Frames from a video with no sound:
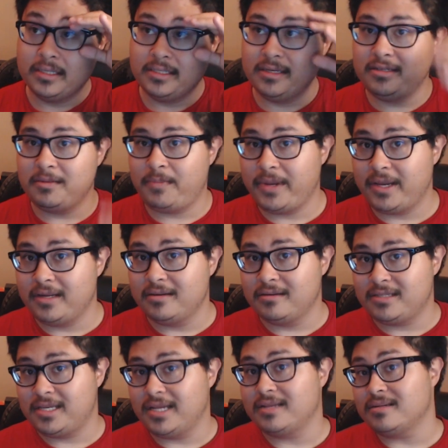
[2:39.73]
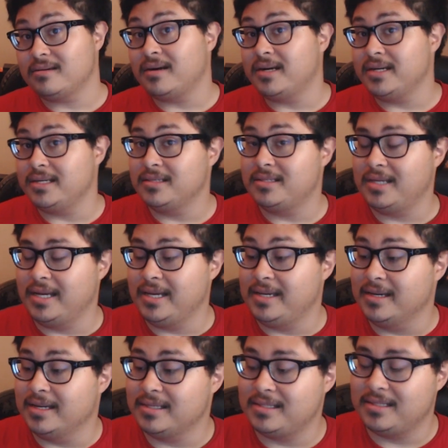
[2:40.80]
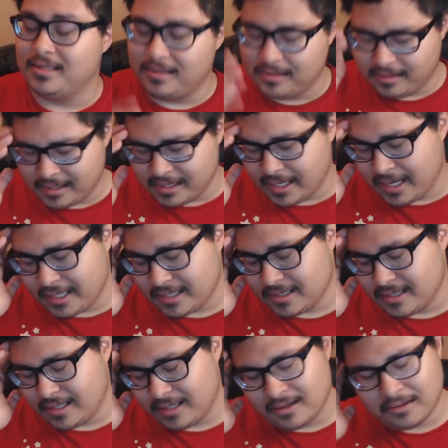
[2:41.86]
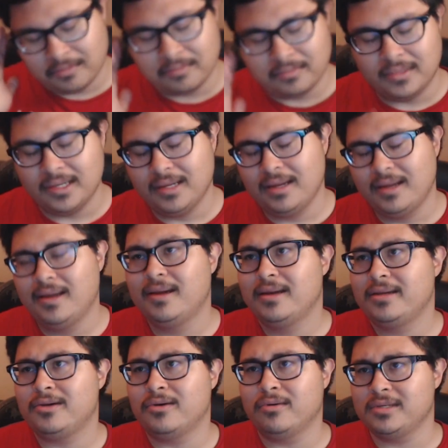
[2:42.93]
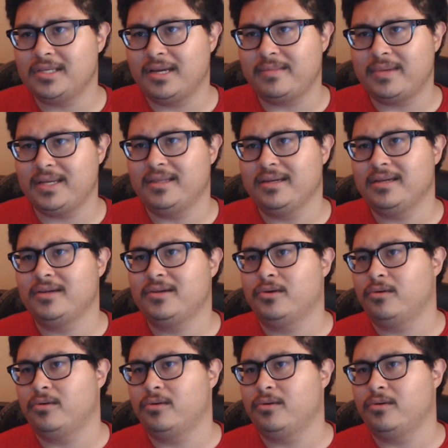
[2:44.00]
So Japan understands their audience, I guess. Oh god. Gore's not my thing.